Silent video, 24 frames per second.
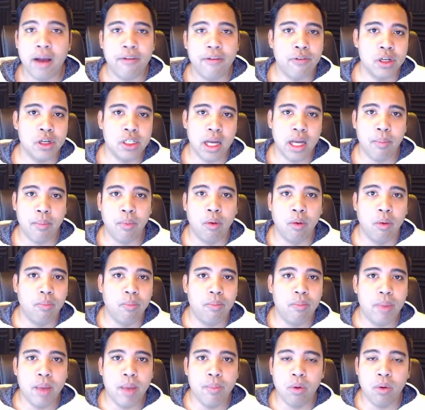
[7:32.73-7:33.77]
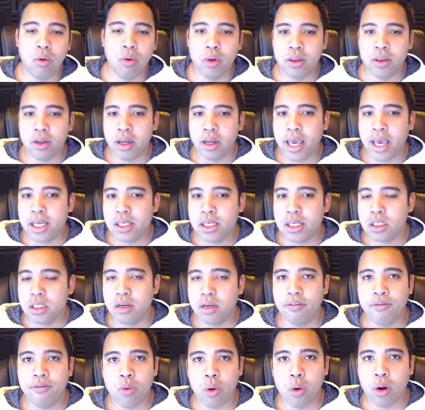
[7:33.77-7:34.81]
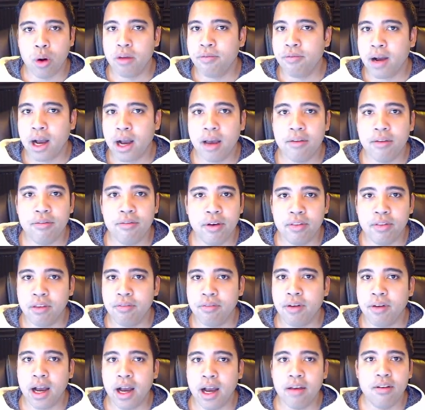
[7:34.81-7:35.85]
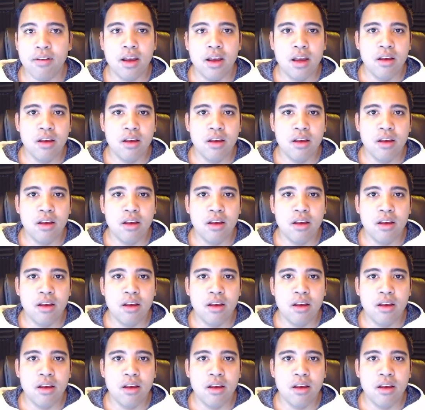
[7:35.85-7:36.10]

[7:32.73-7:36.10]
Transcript: For example, people within ages of 45, 55,